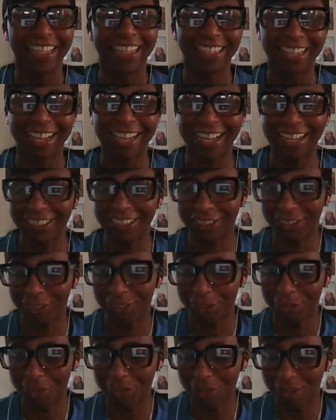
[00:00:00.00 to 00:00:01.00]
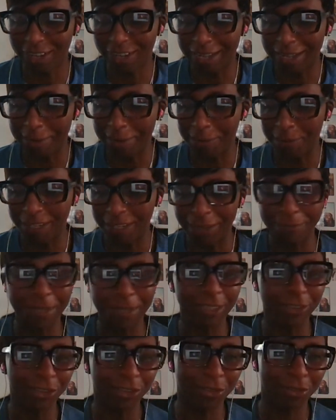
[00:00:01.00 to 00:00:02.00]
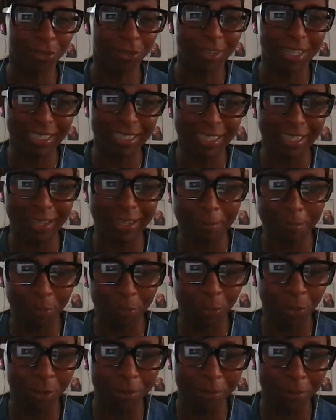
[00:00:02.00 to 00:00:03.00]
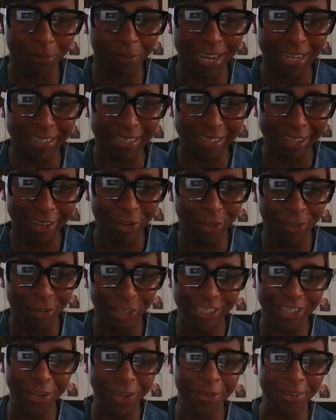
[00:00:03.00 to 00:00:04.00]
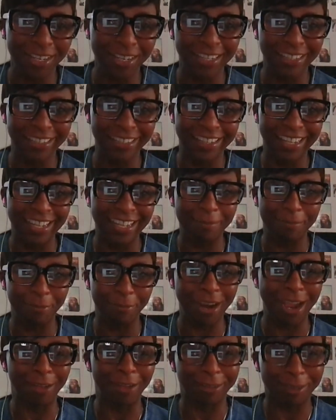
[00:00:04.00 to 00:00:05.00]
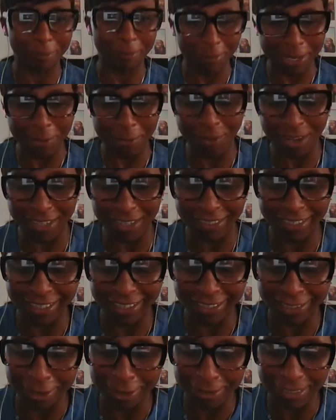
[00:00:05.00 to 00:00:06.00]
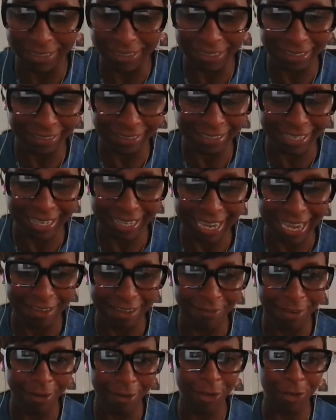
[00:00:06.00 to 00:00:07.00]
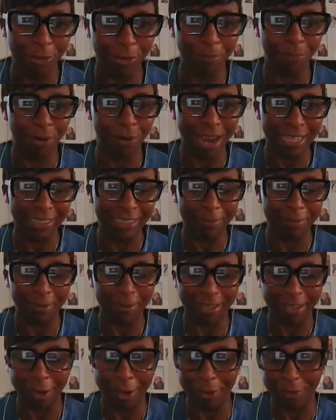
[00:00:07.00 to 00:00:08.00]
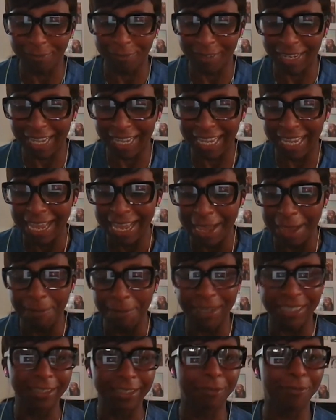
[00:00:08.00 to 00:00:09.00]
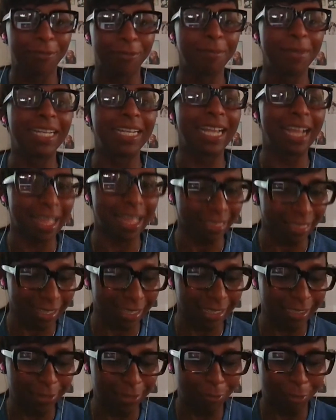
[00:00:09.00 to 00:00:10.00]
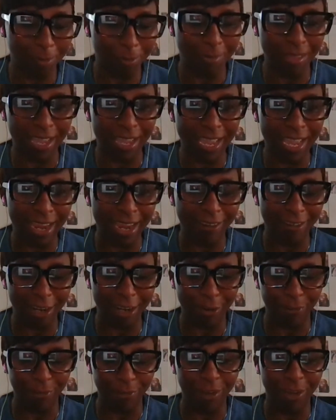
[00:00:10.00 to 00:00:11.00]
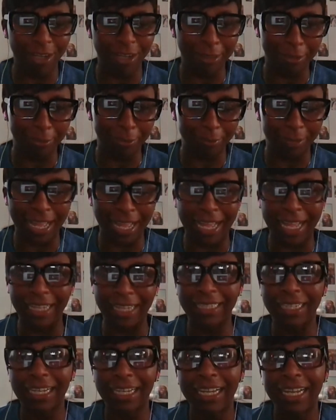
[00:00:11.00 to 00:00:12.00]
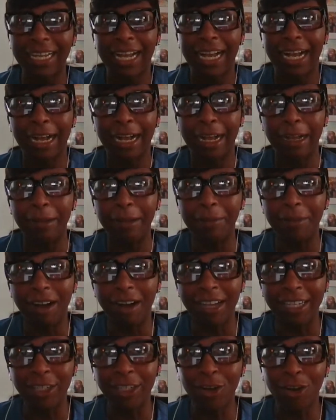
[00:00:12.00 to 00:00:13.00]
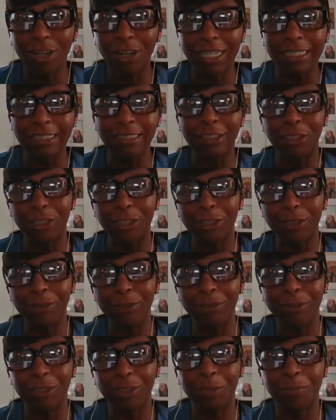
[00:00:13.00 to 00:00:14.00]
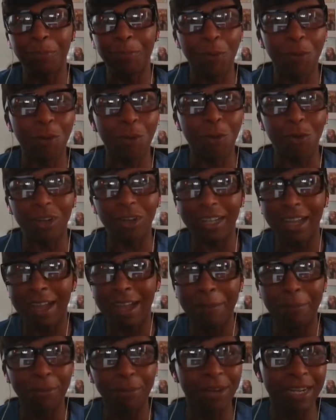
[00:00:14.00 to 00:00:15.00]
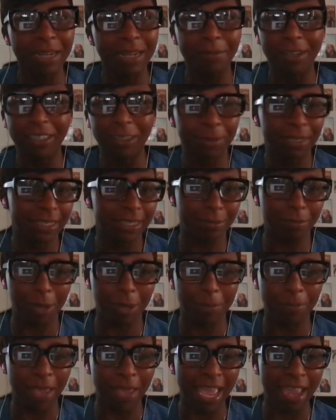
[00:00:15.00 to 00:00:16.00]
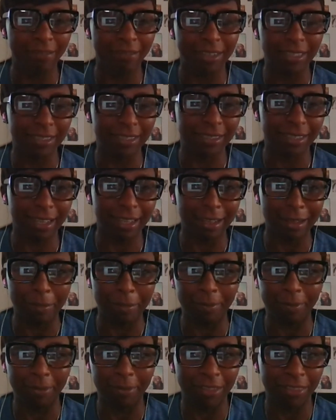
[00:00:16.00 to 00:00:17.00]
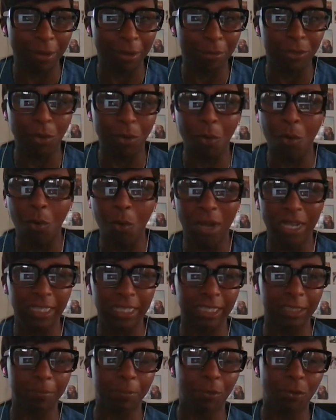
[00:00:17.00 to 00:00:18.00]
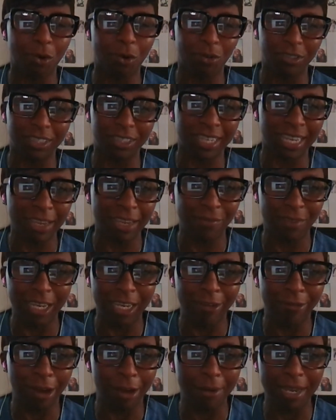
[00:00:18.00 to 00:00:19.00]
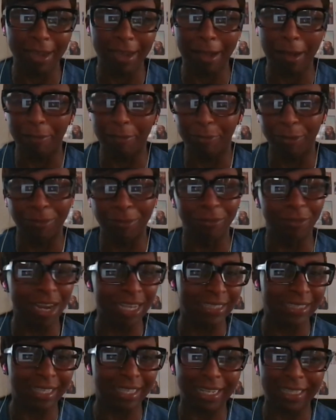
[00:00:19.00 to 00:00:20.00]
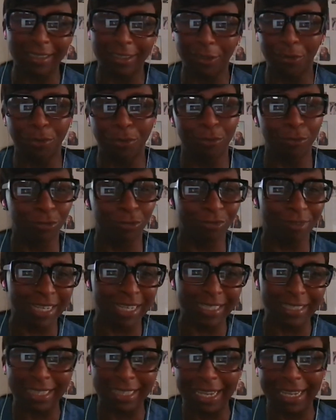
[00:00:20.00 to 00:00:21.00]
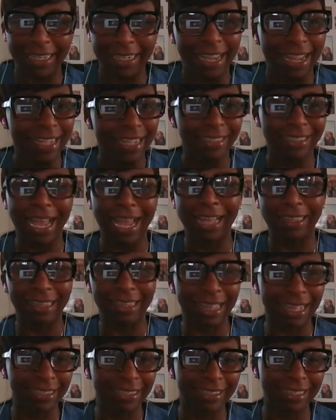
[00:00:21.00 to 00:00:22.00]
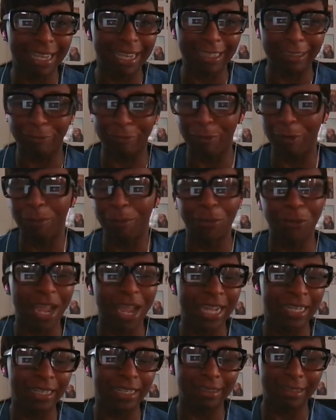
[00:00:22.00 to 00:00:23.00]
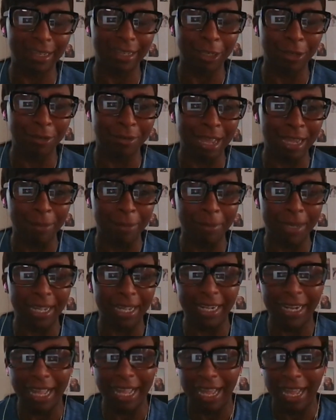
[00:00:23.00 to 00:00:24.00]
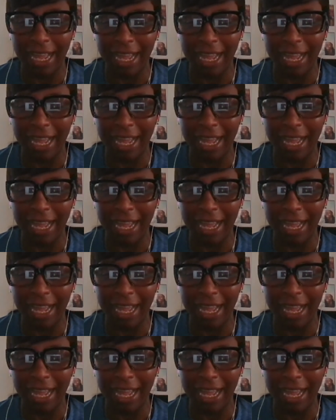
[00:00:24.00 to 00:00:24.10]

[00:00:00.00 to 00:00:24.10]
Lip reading: Yeah, sure. Well, you mentioned already, I'm born and bred a Croydonian and proud to be one. I know it doesn't get very good press, but hopefully myself and many athletes from that area are flying the flag. I got into sport pretty much because of my parents. There was always sport on TV growing up, from wrestling to horse racing to athletics, football, anything, you name it.